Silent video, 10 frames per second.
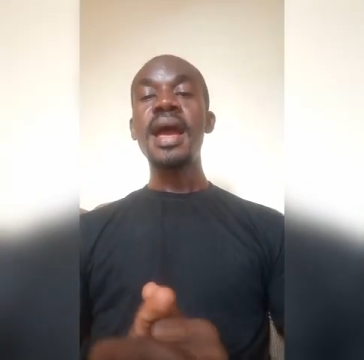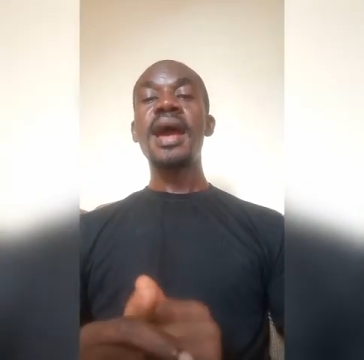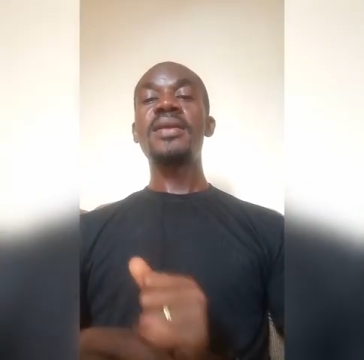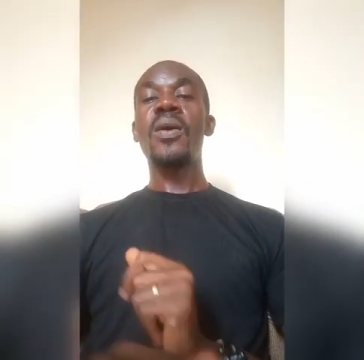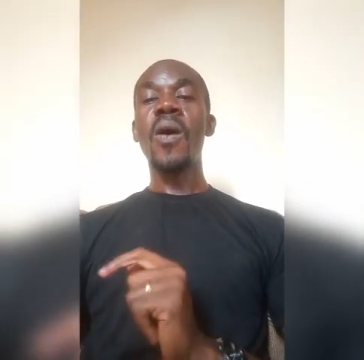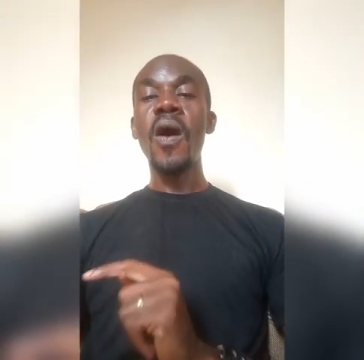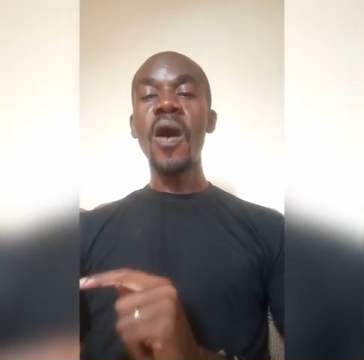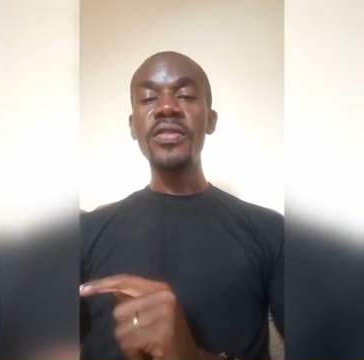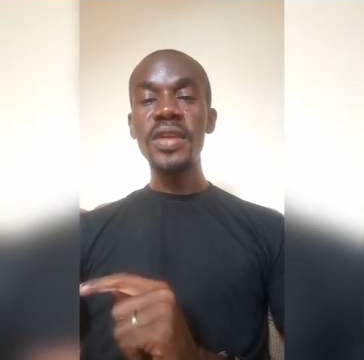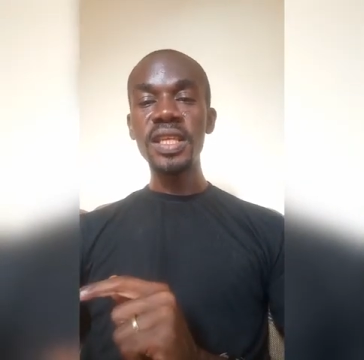And
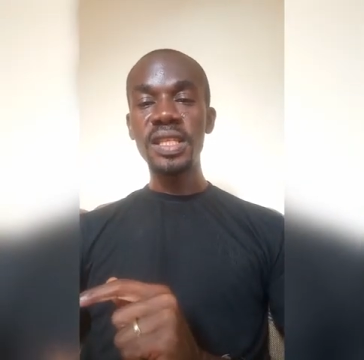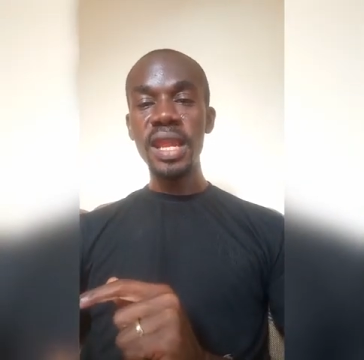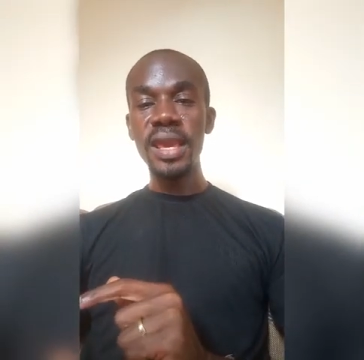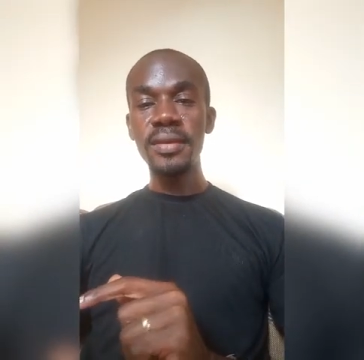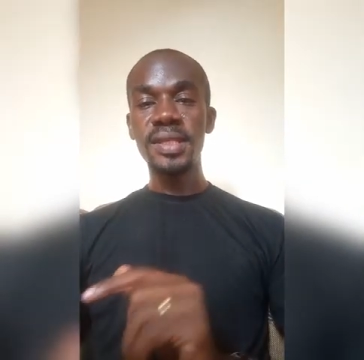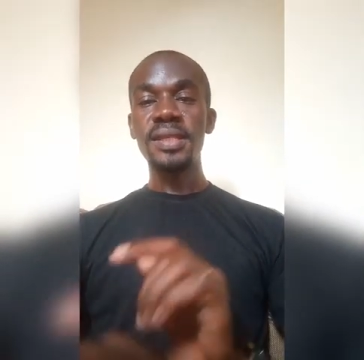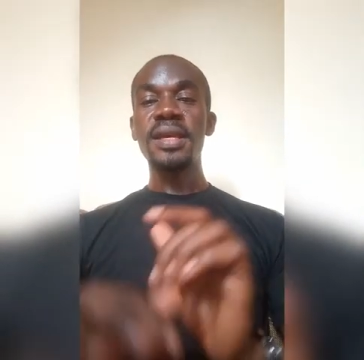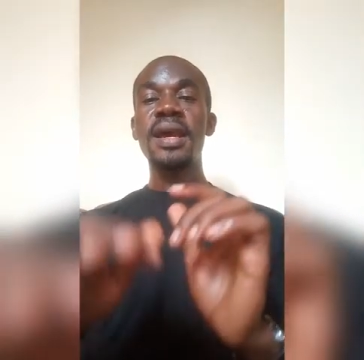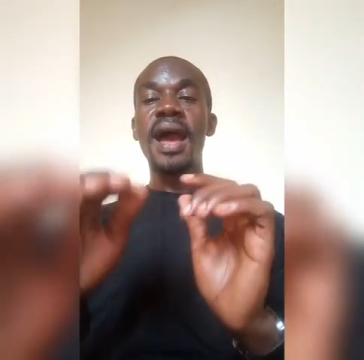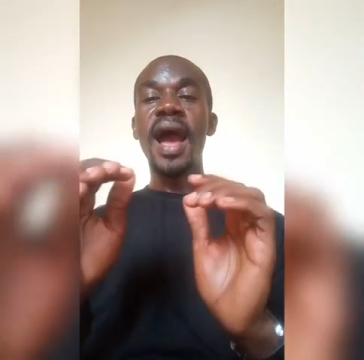all these leaves
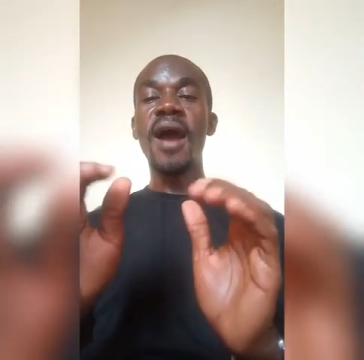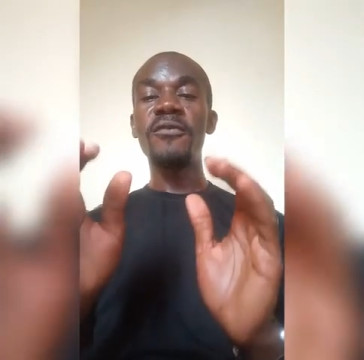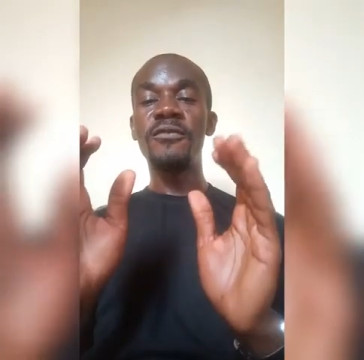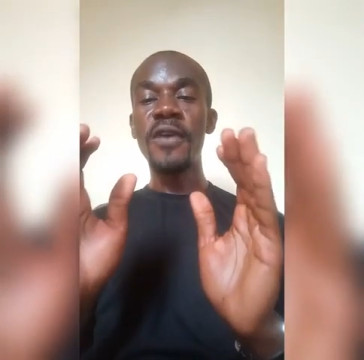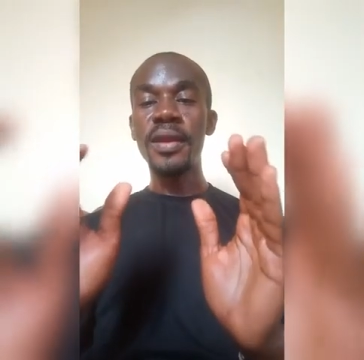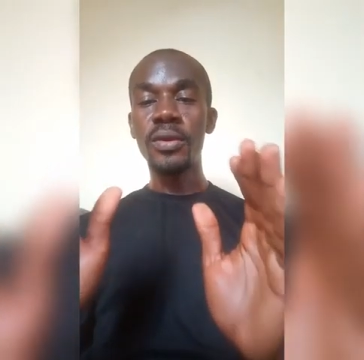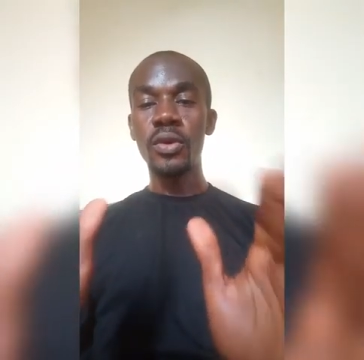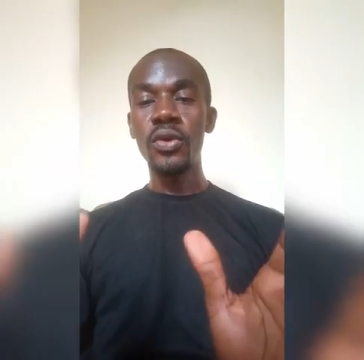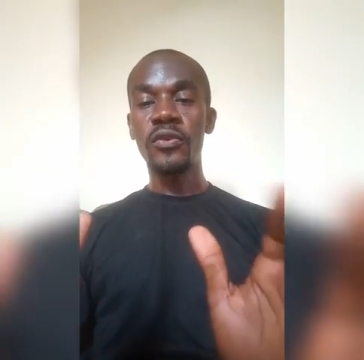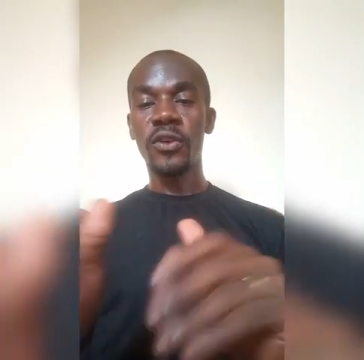are very
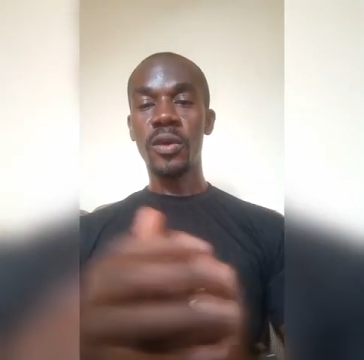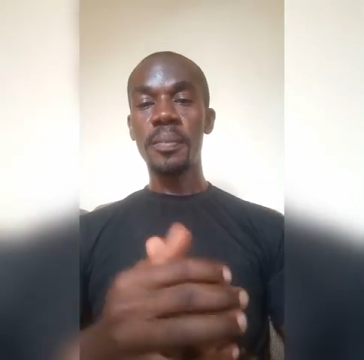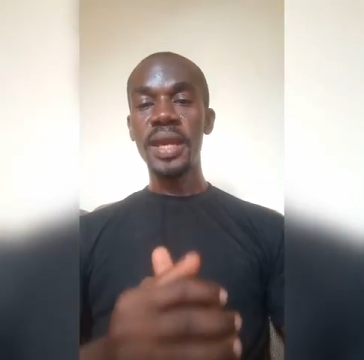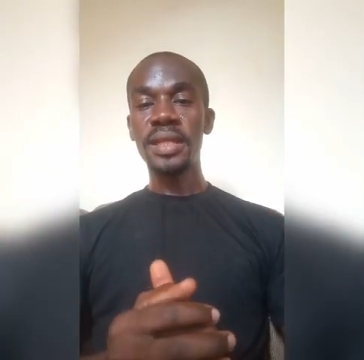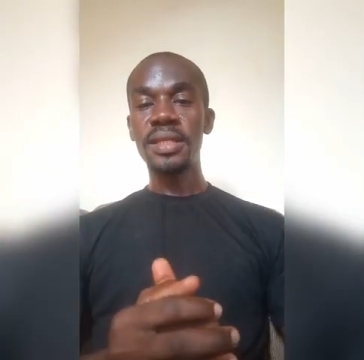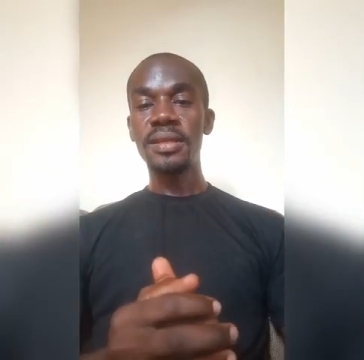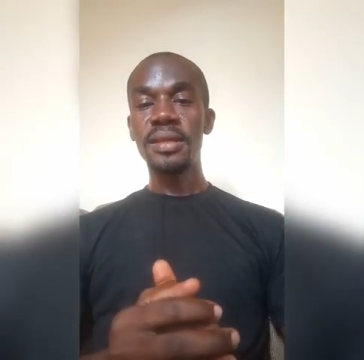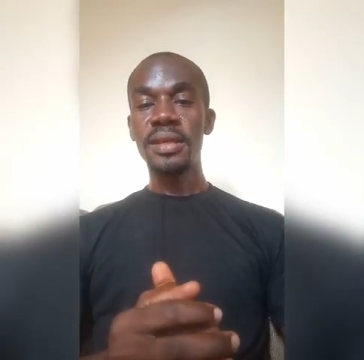good for your birds.